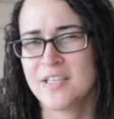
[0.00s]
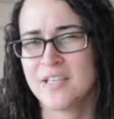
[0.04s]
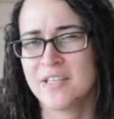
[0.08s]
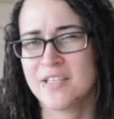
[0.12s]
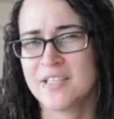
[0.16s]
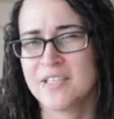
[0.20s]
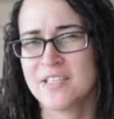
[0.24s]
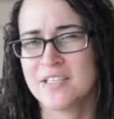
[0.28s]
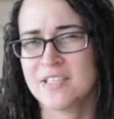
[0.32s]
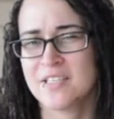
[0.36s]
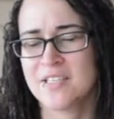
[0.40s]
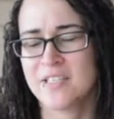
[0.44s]
at
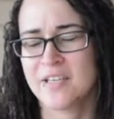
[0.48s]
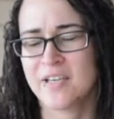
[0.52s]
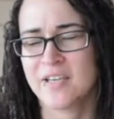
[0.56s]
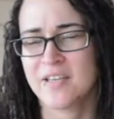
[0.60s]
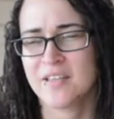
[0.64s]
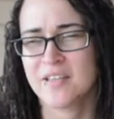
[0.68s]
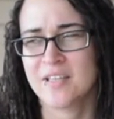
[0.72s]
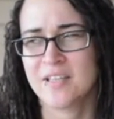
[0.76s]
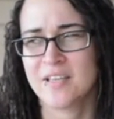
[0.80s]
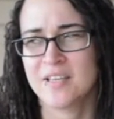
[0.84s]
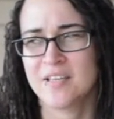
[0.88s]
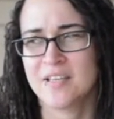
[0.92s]
least
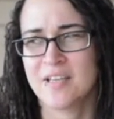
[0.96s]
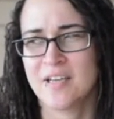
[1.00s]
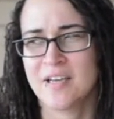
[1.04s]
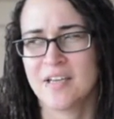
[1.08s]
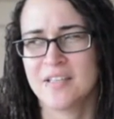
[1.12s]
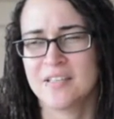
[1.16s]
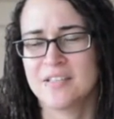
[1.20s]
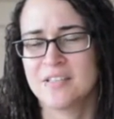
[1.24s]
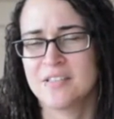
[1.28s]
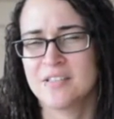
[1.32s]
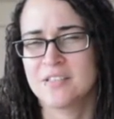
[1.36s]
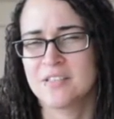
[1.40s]
not that
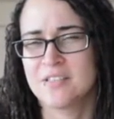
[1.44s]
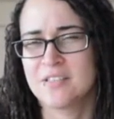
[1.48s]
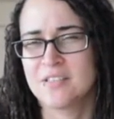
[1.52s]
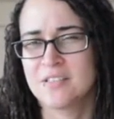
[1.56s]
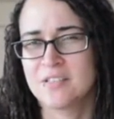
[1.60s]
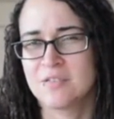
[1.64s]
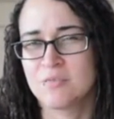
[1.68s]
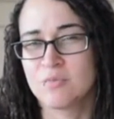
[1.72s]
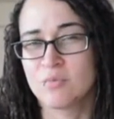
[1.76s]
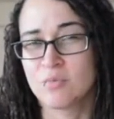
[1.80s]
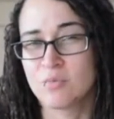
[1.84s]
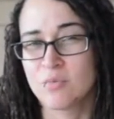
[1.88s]
I could
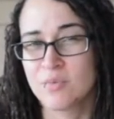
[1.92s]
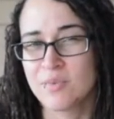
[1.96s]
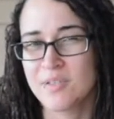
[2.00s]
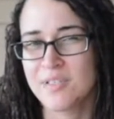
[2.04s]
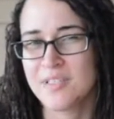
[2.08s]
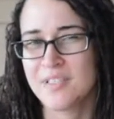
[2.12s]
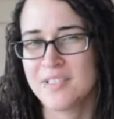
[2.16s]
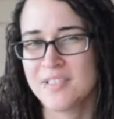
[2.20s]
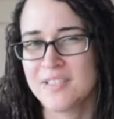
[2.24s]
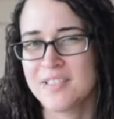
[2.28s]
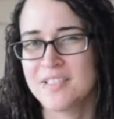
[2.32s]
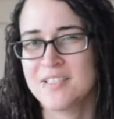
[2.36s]

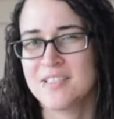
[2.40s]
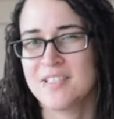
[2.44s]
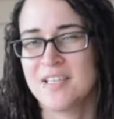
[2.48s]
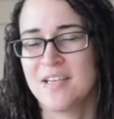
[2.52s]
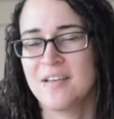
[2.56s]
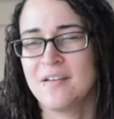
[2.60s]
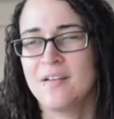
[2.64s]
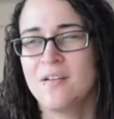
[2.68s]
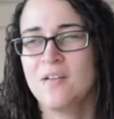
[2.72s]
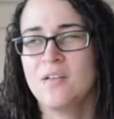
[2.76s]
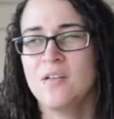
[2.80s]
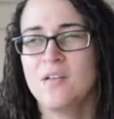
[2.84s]
really
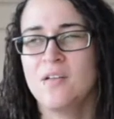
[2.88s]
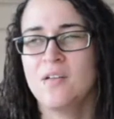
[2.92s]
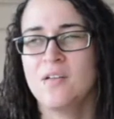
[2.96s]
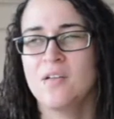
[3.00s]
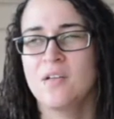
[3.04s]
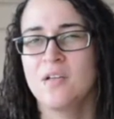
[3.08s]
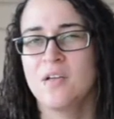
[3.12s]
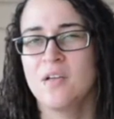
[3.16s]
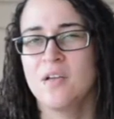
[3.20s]
tell.